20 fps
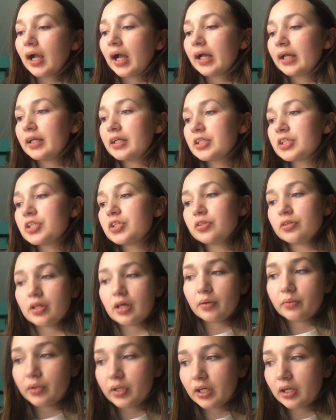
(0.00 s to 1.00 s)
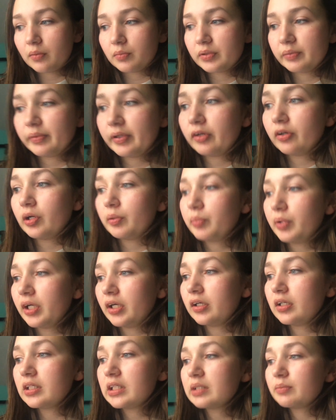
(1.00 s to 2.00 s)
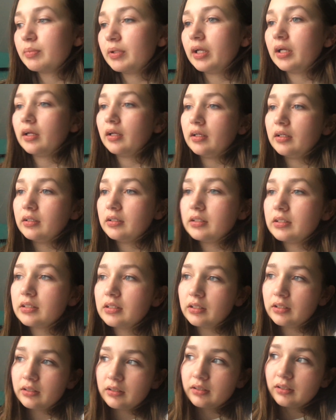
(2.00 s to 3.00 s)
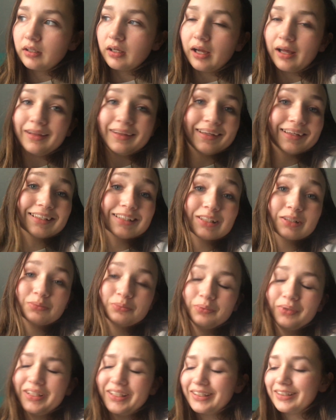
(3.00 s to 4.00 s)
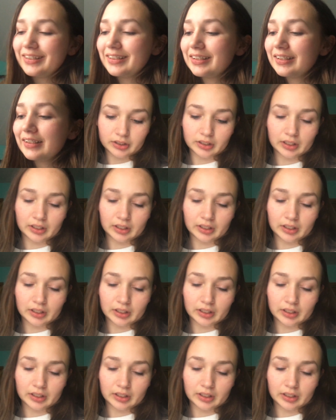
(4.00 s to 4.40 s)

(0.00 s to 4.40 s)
I like to do that when I come to my grandparents because I like to win.